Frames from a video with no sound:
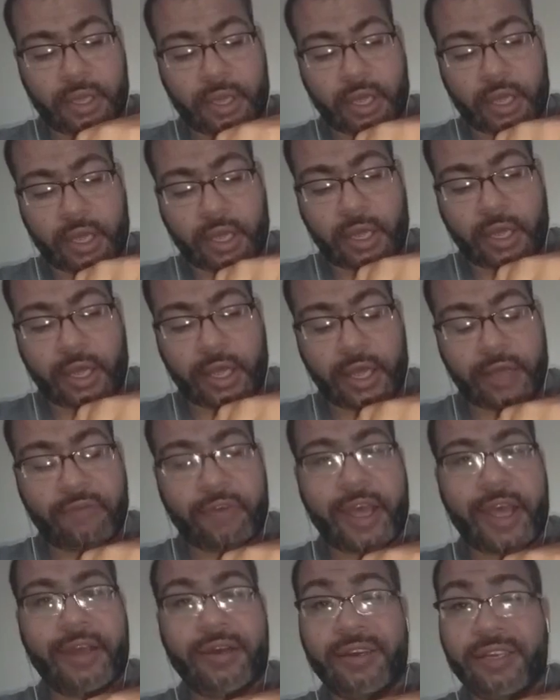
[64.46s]
I've
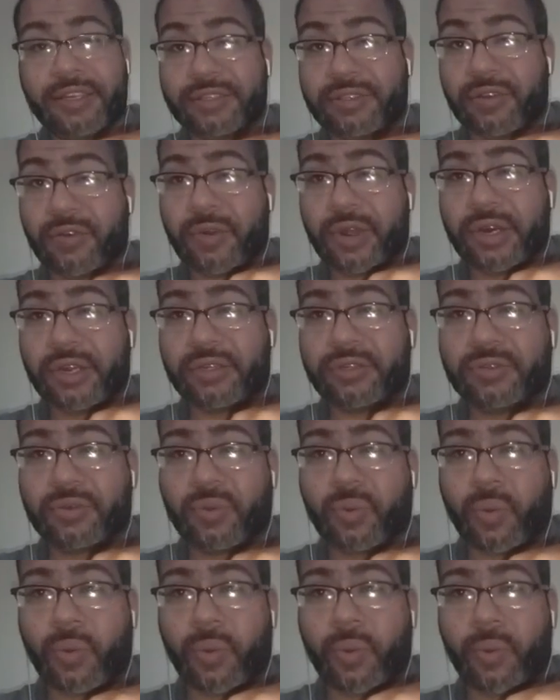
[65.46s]
had this already
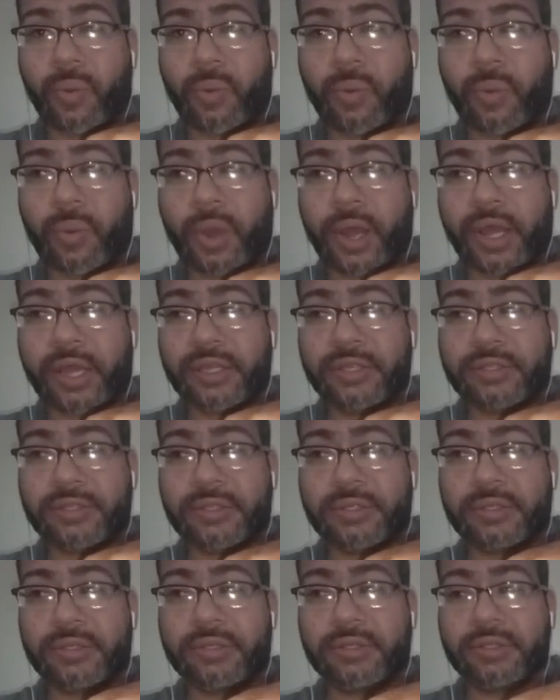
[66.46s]

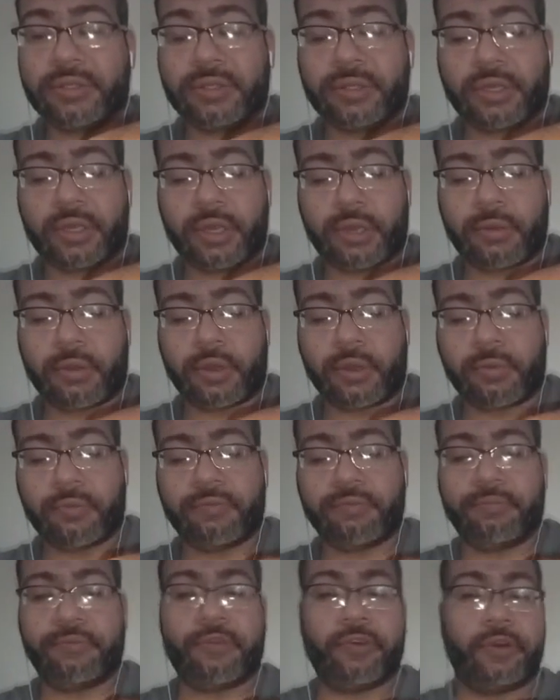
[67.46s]
twice
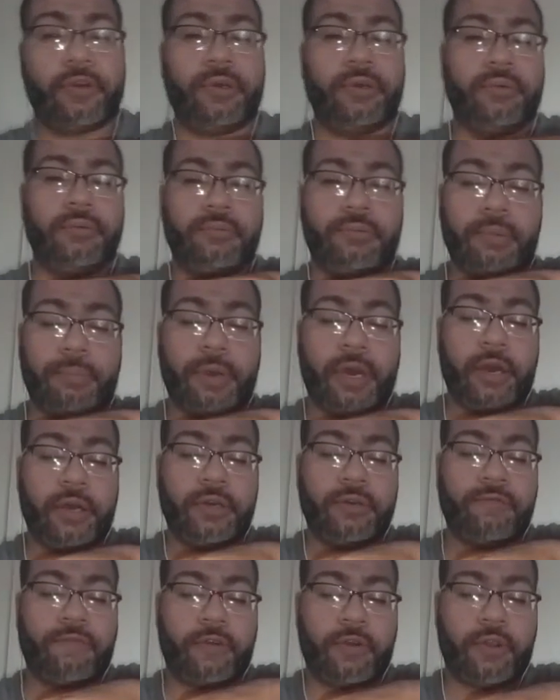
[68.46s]
for
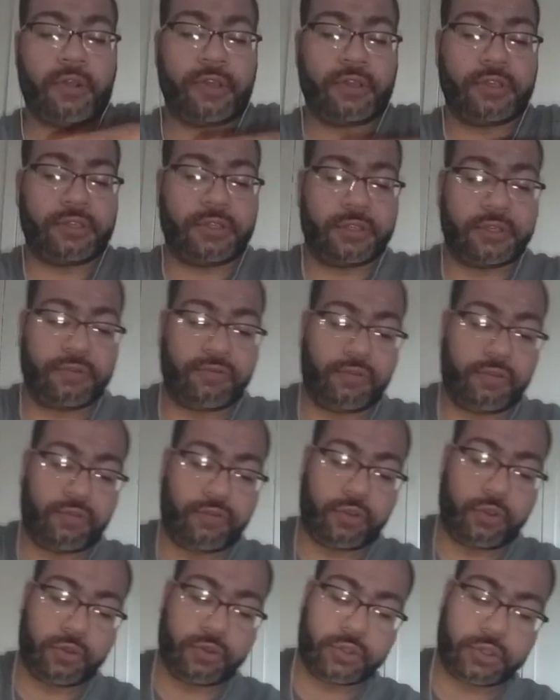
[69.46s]
preparing for this
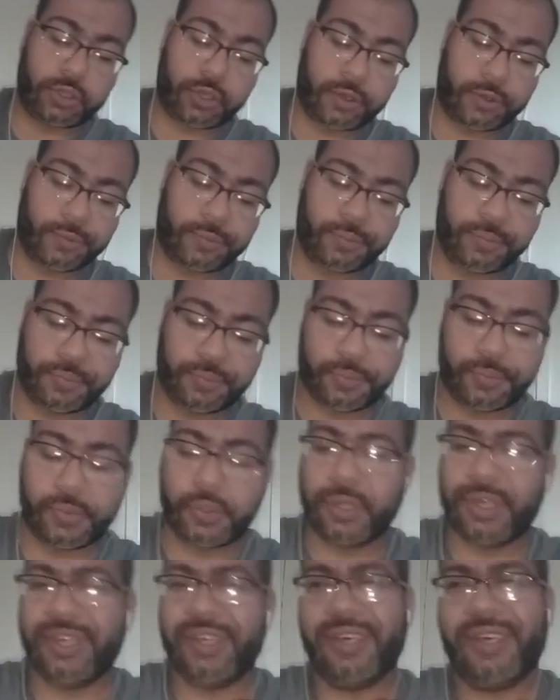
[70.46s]
review, so
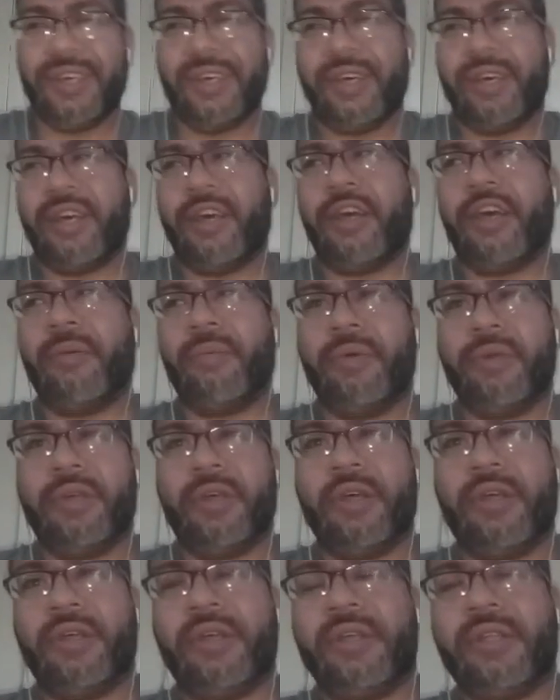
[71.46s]
I'm
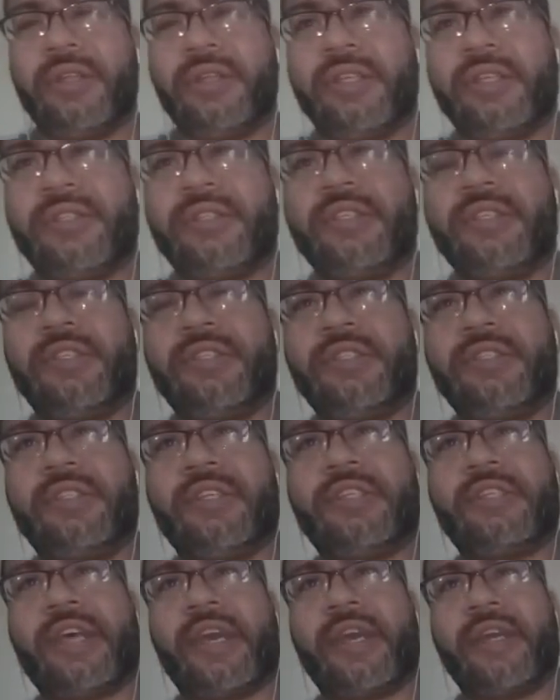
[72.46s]
a, this is
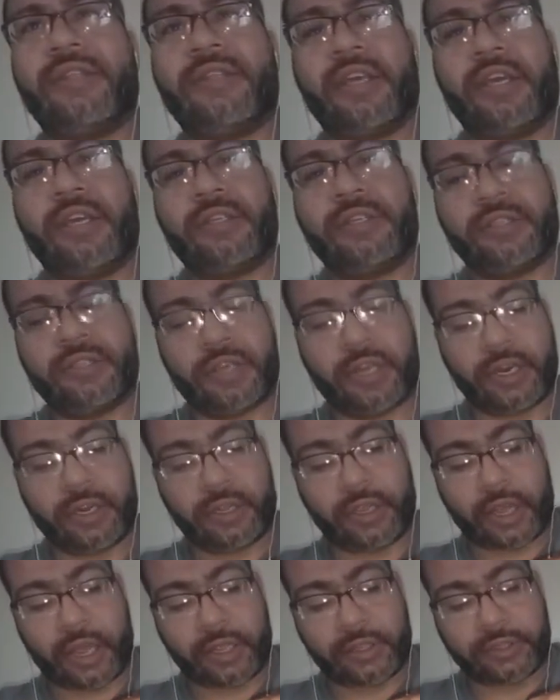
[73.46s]
the second take. Just
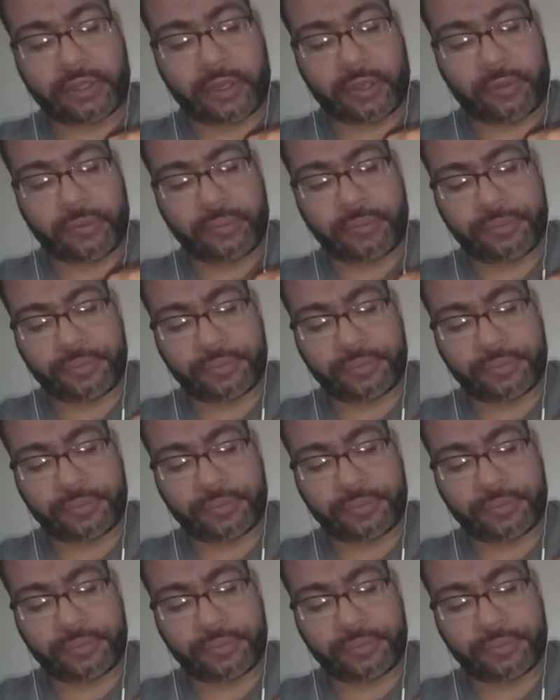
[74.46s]
letting you guys know.